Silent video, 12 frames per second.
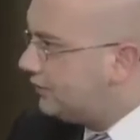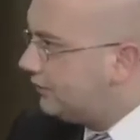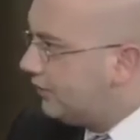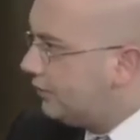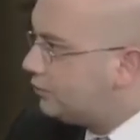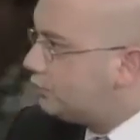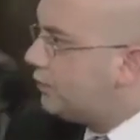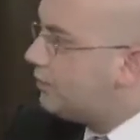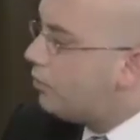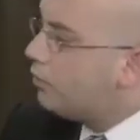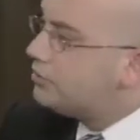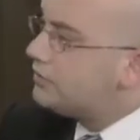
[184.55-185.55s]
So there was
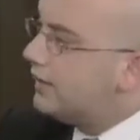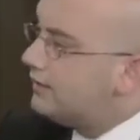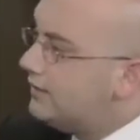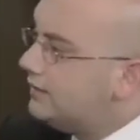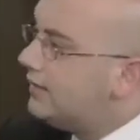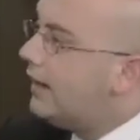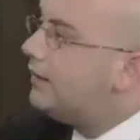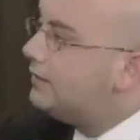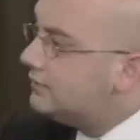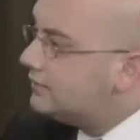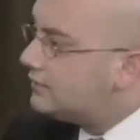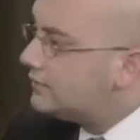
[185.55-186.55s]
reports that the
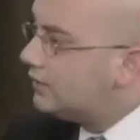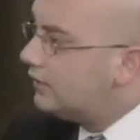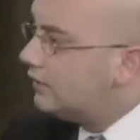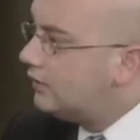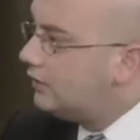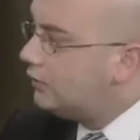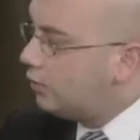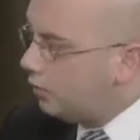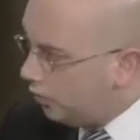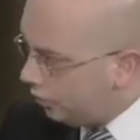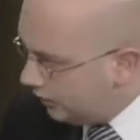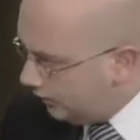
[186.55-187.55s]
Italians
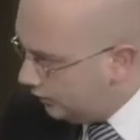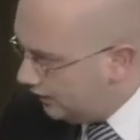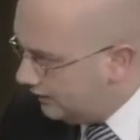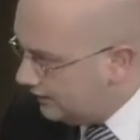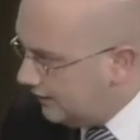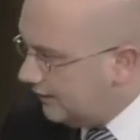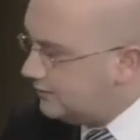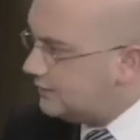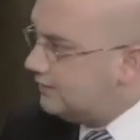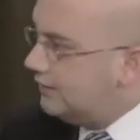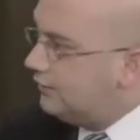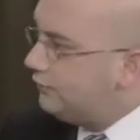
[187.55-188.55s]
were working with the
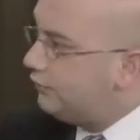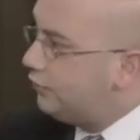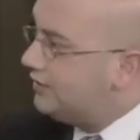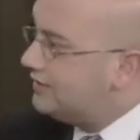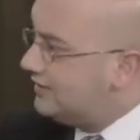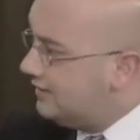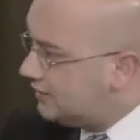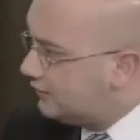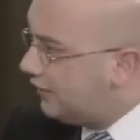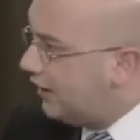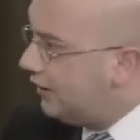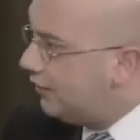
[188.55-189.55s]
TNC for a
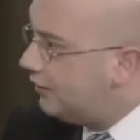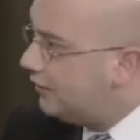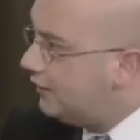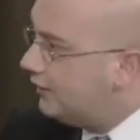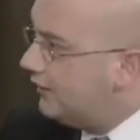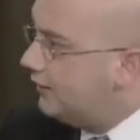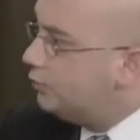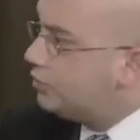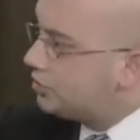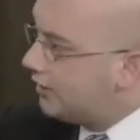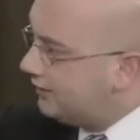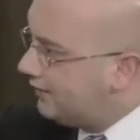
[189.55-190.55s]
ceasefire in
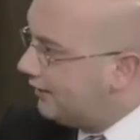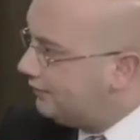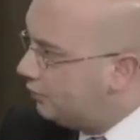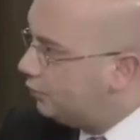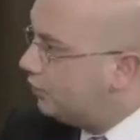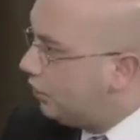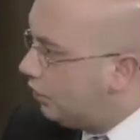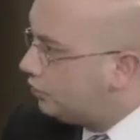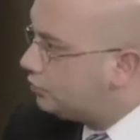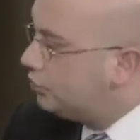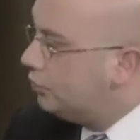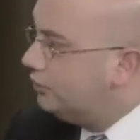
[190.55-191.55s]
which Gaddafi would
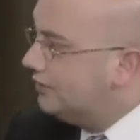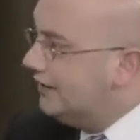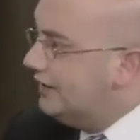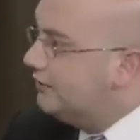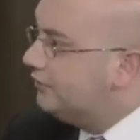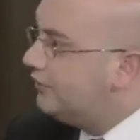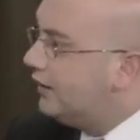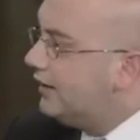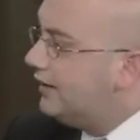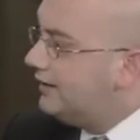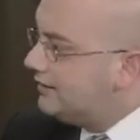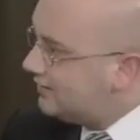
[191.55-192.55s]
also leave.
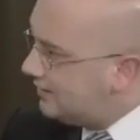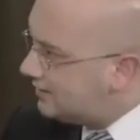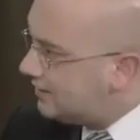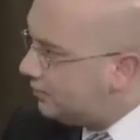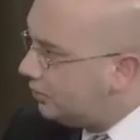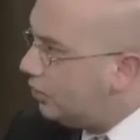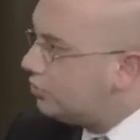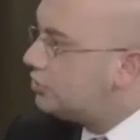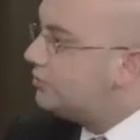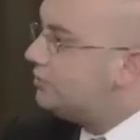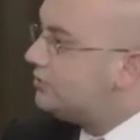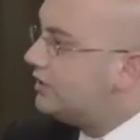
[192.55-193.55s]
Is this a
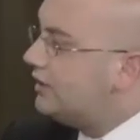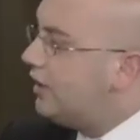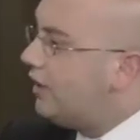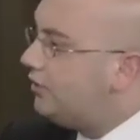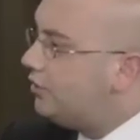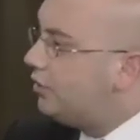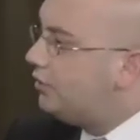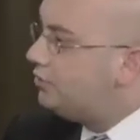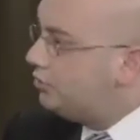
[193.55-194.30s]
plausible scenario?